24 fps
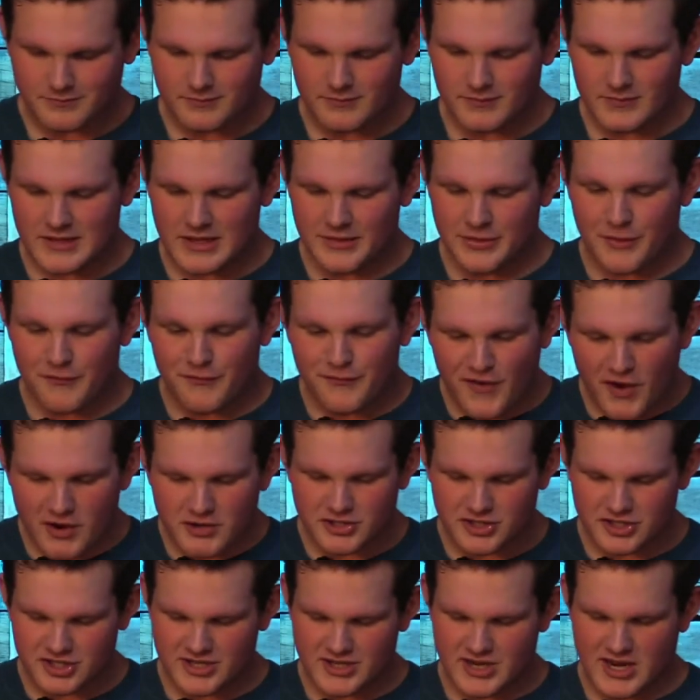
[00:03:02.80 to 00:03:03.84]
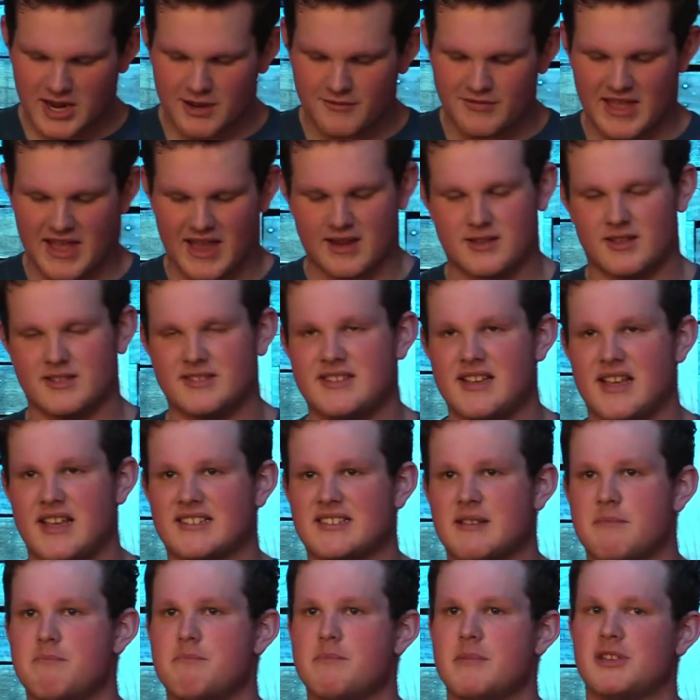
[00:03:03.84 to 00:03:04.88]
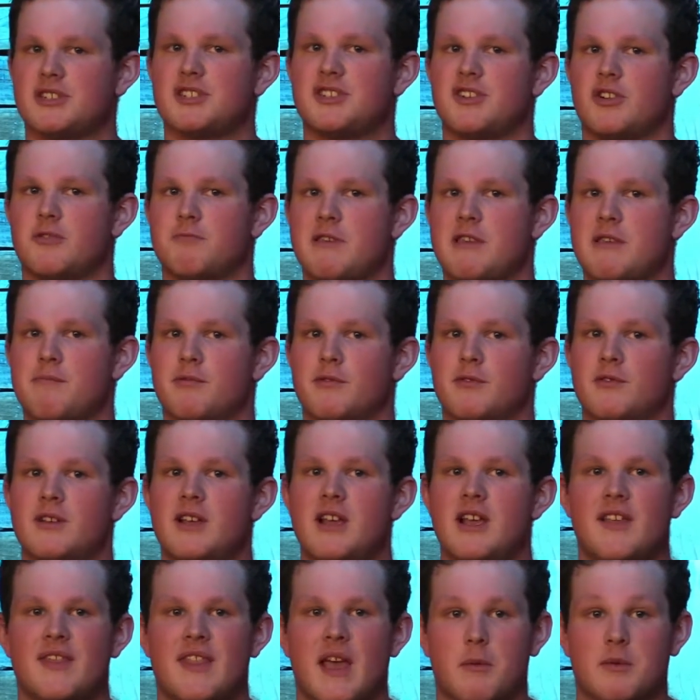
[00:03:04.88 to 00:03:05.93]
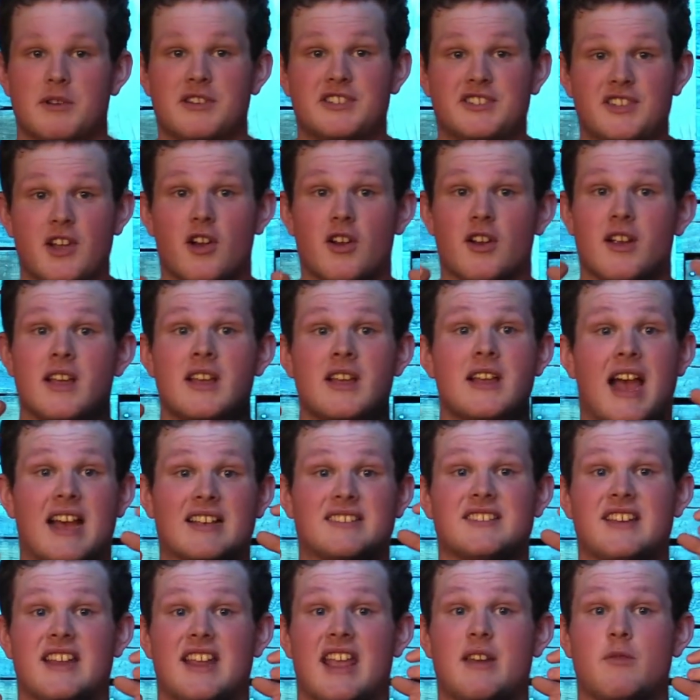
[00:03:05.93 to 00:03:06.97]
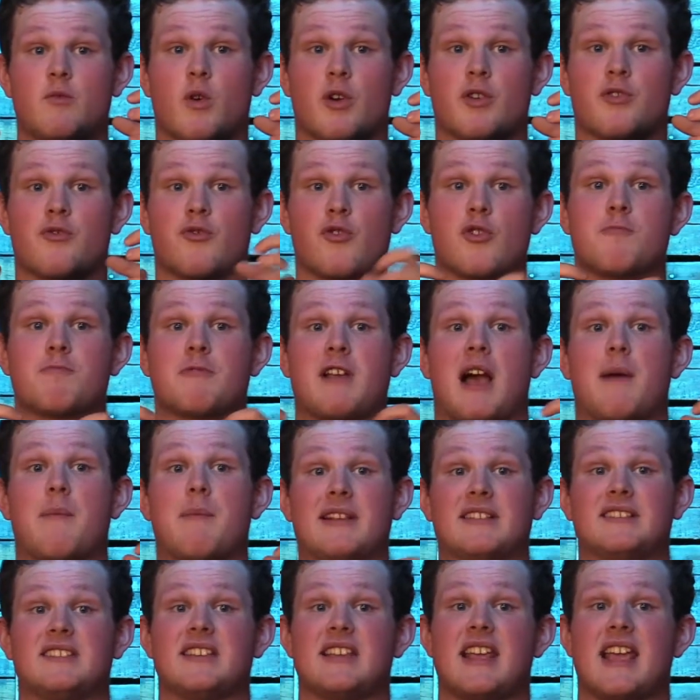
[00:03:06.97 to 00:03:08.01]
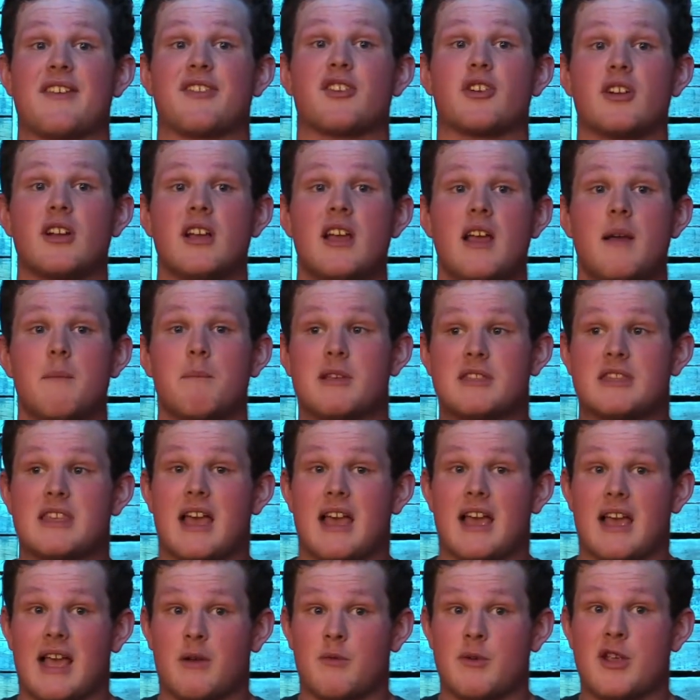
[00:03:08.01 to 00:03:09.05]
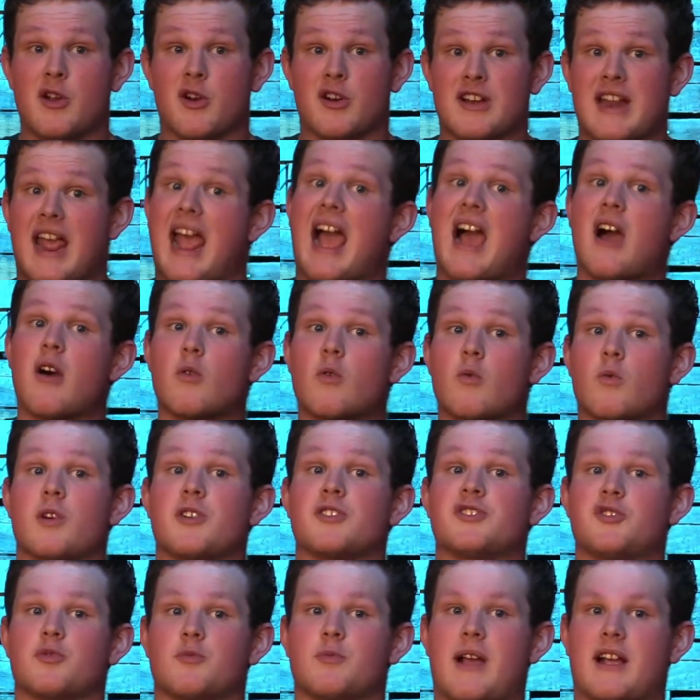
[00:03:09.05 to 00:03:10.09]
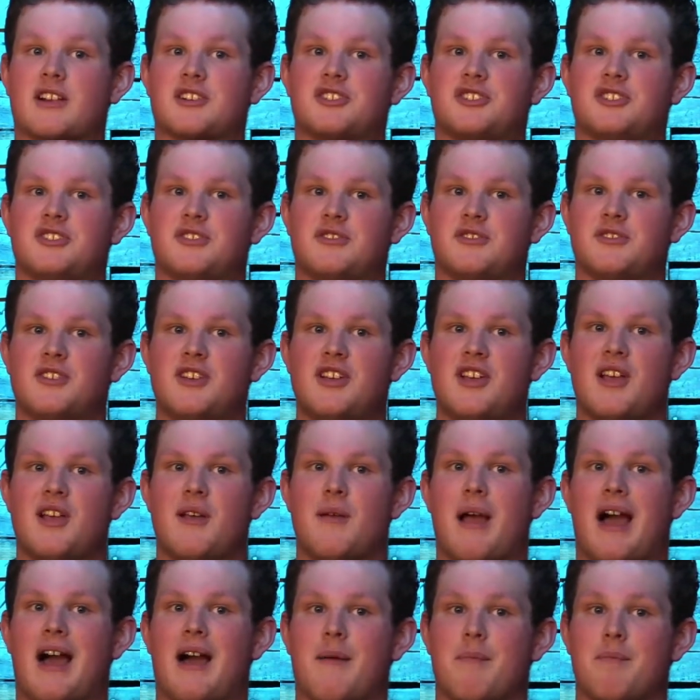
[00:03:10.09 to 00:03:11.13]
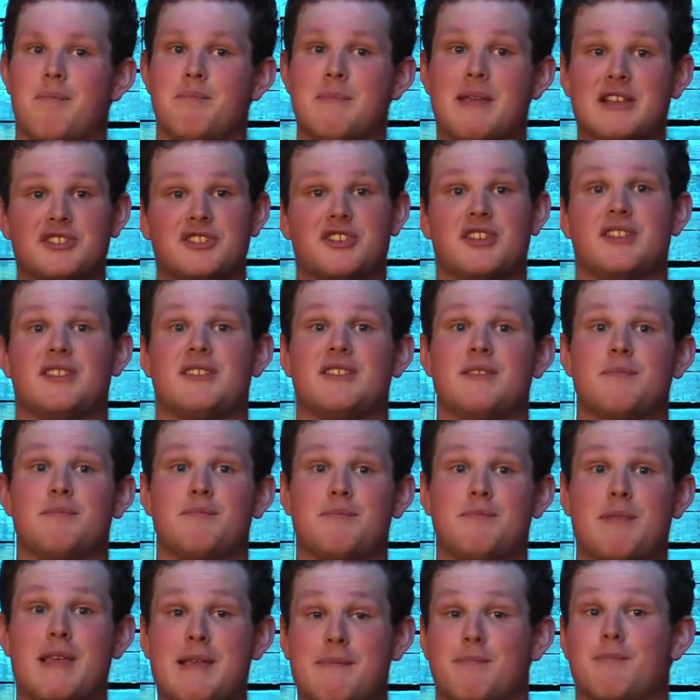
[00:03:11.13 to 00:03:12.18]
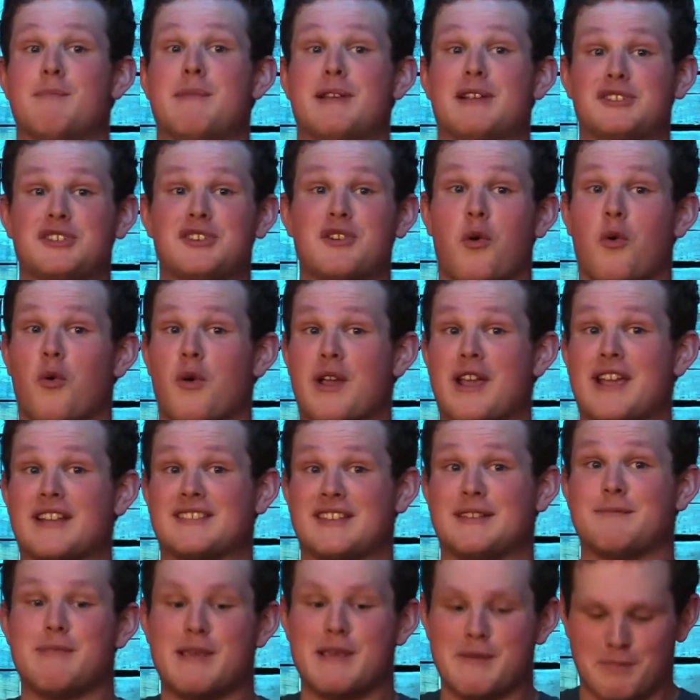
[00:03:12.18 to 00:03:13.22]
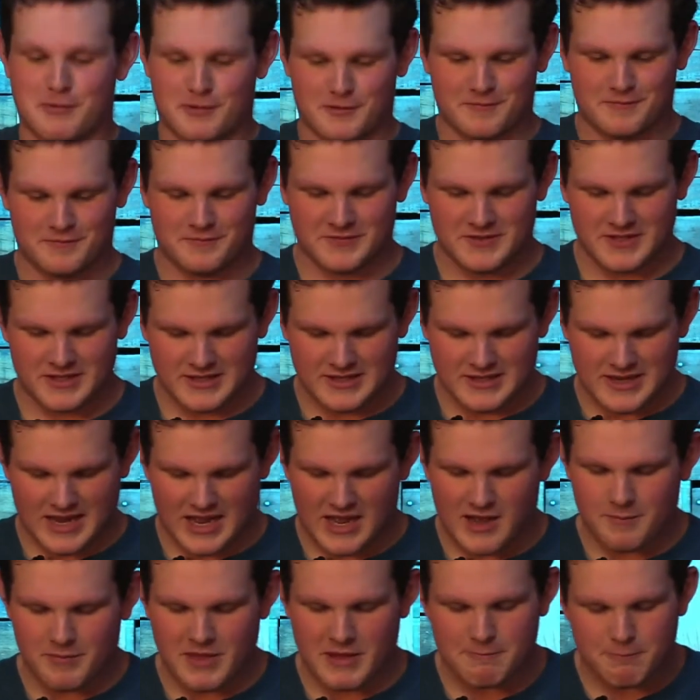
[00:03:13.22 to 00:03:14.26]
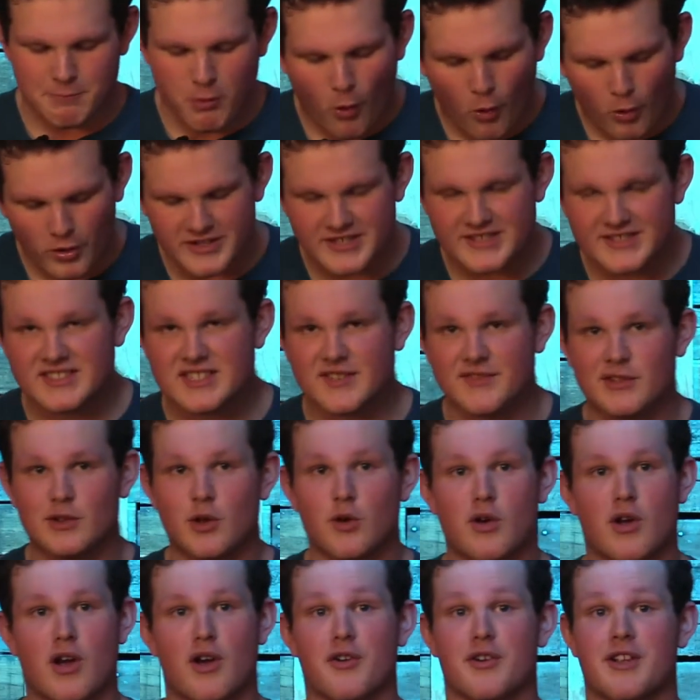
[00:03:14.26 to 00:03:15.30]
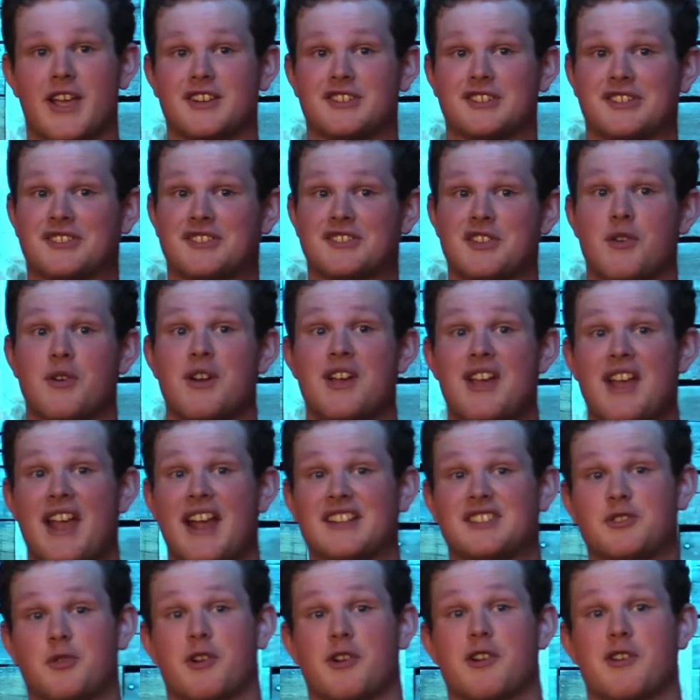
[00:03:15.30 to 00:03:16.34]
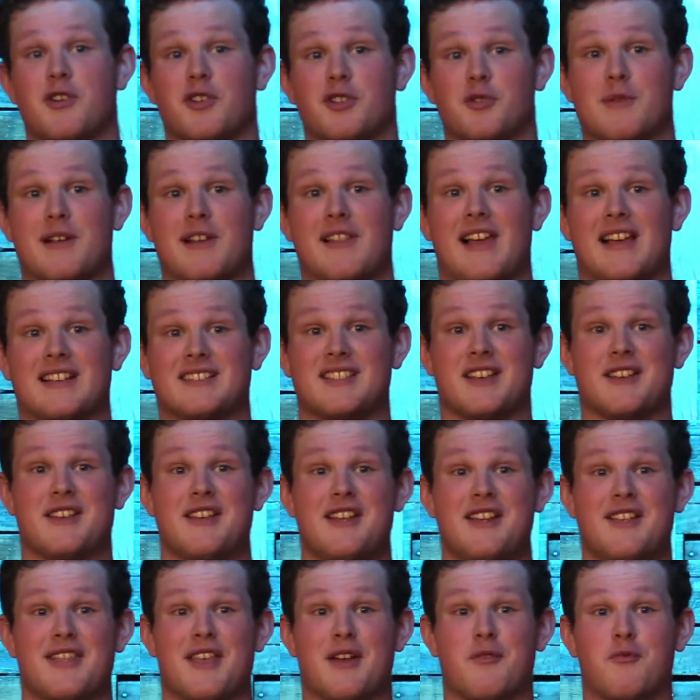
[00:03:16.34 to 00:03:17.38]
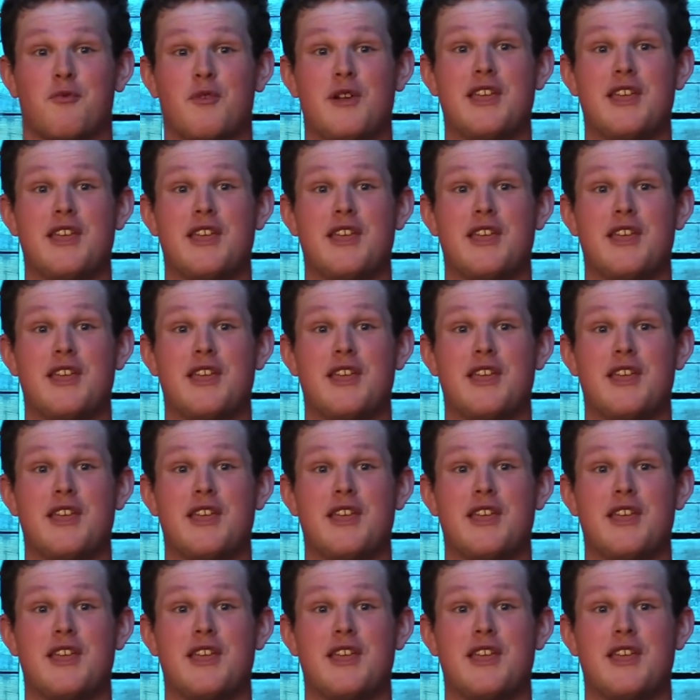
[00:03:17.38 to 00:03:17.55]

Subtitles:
The function of the ecclesia is a missional people, that we start as an inward group coming together, but that we are an outward directional mission-oriented people. The importance of the local congregation. So it's critical to realize that we